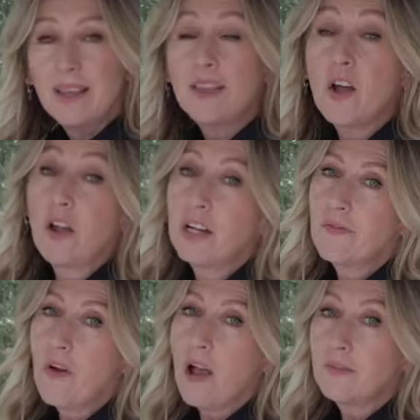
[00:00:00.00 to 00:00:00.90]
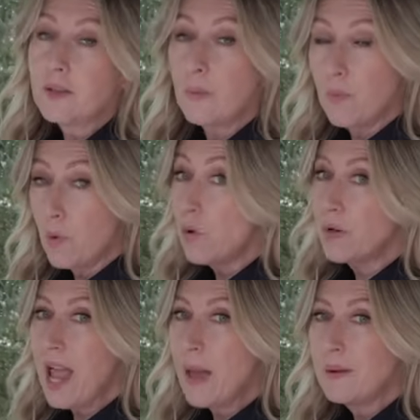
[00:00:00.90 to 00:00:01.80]
The IONIQ 5's
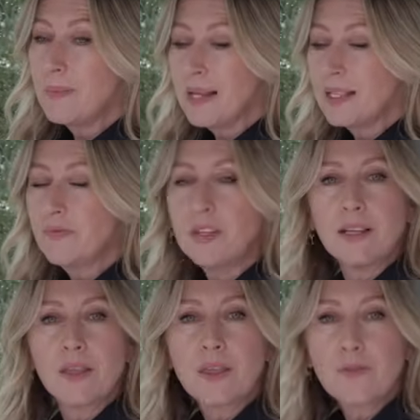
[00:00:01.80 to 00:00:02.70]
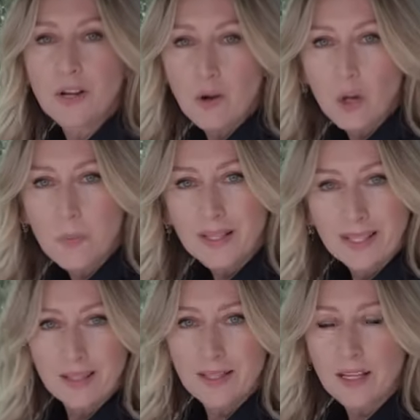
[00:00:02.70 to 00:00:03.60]
broad cabin means fitting three
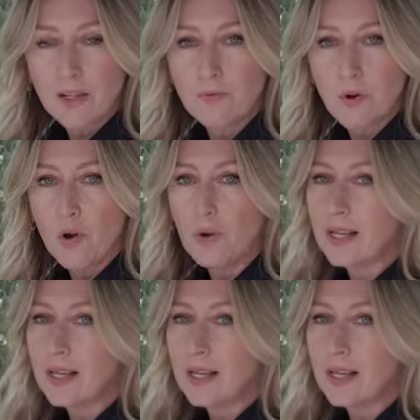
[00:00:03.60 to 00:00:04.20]
occupants in the second row